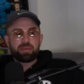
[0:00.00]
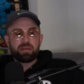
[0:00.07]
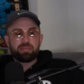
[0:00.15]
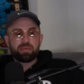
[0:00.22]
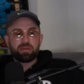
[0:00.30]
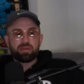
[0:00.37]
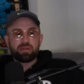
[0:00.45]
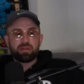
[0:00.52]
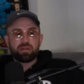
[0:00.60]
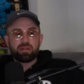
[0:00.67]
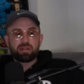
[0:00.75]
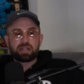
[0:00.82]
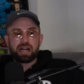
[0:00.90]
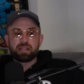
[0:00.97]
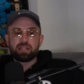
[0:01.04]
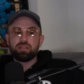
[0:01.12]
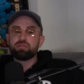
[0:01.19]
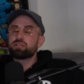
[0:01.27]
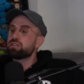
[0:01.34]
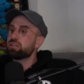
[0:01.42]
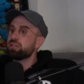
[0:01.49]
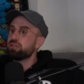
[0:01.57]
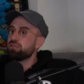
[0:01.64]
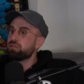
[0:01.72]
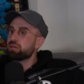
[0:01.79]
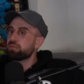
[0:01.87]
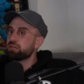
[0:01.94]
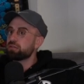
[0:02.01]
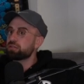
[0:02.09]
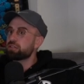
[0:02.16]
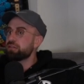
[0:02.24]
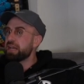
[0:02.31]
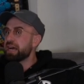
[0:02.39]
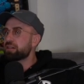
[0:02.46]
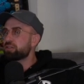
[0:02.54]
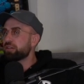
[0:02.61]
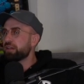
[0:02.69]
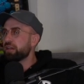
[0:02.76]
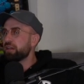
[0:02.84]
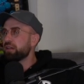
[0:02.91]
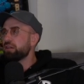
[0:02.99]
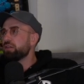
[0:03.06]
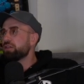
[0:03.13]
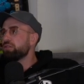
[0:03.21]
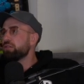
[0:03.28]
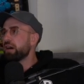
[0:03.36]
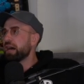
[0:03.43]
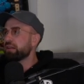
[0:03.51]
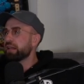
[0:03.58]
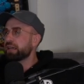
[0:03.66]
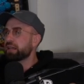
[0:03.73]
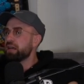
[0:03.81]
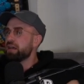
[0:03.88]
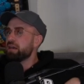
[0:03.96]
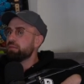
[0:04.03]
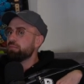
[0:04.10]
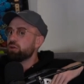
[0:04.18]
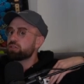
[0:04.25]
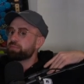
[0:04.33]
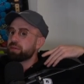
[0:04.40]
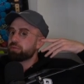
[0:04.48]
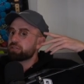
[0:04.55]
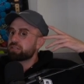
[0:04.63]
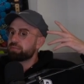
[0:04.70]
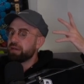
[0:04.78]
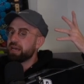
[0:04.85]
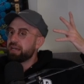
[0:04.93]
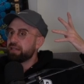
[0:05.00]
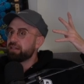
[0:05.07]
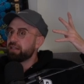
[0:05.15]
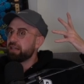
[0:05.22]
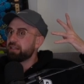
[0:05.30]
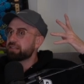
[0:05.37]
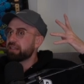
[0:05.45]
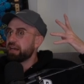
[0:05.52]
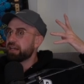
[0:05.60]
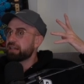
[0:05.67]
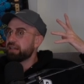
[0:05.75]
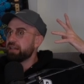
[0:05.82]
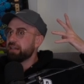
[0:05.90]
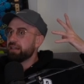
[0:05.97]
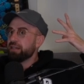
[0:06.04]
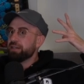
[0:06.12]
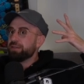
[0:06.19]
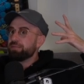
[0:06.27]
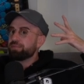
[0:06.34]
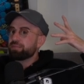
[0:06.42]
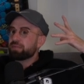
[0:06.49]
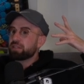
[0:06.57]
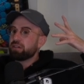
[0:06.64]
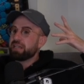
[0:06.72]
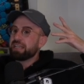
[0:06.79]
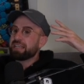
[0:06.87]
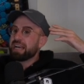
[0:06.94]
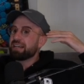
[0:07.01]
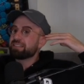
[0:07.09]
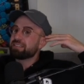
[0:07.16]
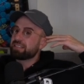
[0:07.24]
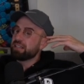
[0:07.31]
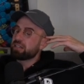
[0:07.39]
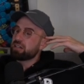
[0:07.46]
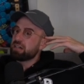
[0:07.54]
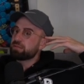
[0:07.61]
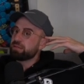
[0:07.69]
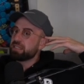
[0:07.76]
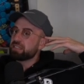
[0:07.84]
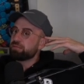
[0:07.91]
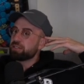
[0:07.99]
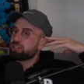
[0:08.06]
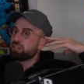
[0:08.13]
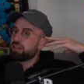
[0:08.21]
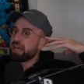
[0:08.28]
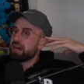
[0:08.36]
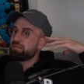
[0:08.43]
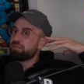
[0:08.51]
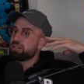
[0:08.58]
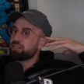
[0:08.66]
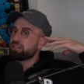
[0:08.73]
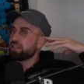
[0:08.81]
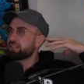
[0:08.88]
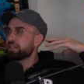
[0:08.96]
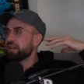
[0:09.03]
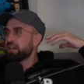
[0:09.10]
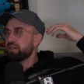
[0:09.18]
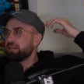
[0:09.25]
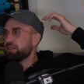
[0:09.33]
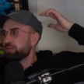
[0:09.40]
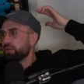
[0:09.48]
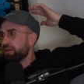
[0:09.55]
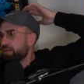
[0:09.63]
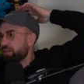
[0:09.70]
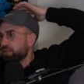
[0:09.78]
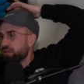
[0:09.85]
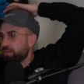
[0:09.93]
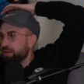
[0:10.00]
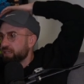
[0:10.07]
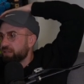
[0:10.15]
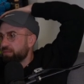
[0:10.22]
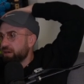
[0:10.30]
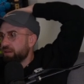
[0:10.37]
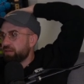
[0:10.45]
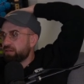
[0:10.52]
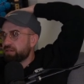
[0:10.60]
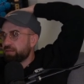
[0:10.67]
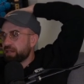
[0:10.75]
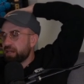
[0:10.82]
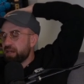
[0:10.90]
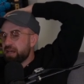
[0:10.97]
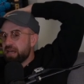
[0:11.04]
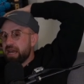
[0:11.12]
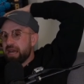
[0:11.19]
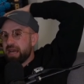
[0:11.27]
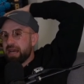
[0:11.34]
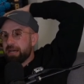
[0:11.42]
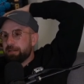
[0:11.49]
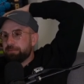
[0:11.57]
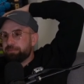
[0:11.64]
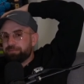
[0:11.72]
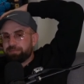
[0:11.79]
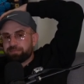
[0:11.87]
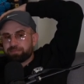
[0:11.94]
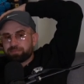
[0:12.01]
people got used to the new normal. So naturally, you know, you know how like most people spend is like okay, gas is going to cost me this much on average. Let's say you know, whatever, two hundred bucks a month or something, and